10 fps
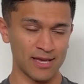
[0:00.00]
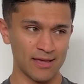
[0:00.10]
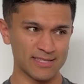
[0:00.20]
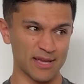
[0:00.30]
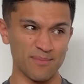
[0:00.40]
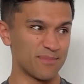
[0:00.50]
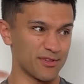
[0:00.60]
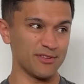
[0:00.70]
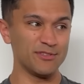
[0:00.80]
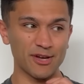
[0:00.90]
some
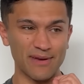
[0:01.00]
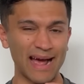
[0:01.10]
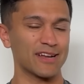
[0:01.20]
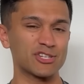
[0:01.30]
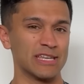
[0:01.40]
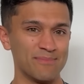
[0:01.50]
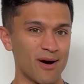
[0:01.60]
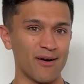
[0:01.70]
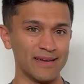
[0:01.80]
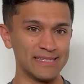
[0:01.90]
that you don't actually
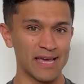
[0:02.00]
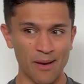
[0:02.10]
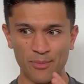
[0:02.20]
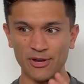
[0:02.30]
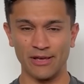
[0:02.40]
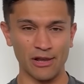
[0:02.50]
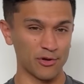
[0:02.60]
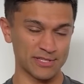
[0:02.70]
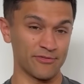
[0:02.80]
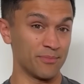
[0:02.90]
mind putting a
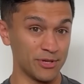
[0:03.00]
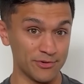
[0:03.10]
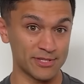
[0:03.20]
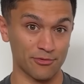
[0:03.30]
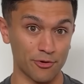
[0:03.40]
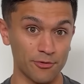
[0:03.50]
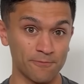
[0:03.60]
lot of abuse through.